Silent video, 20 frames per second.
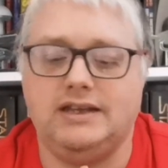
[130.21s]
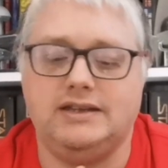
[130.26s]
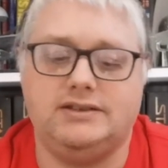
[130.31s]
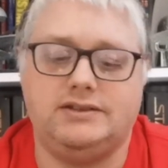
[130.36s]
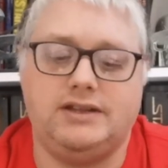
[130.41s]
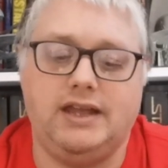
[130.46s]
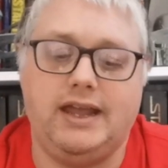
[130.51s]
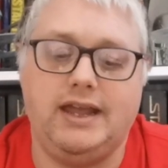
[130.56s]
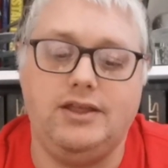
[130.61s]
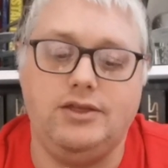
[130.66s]

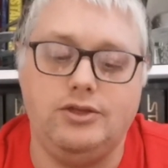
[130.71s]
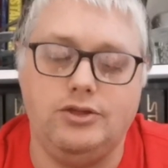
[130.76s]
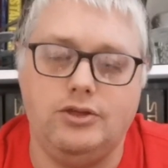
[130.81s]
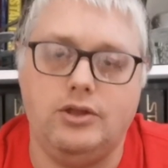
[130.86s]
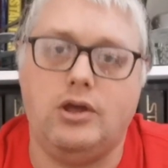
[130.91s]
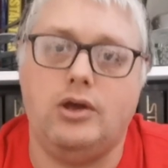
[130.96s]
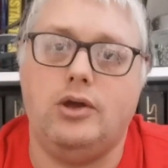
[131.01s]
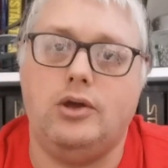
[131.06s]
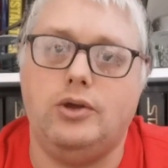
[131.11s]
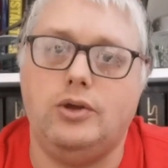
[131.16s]
is the
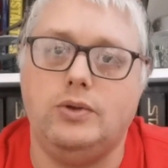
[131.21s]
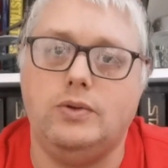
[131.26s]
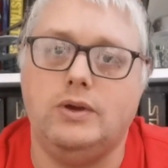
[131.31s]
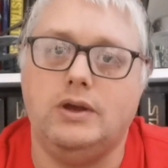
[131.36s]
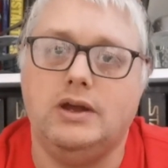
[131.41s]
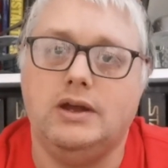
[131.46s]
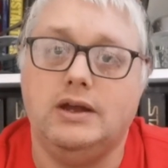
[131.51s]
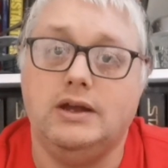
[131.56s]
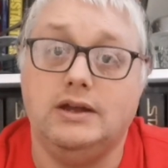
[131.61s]
new